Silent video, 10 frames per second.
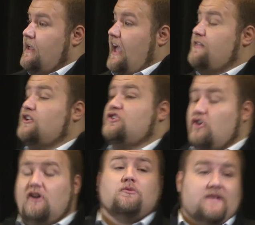And the
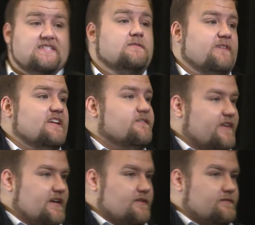goal was to be
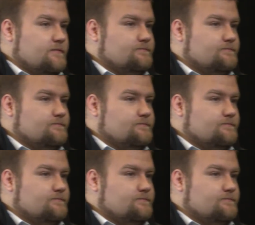innovative.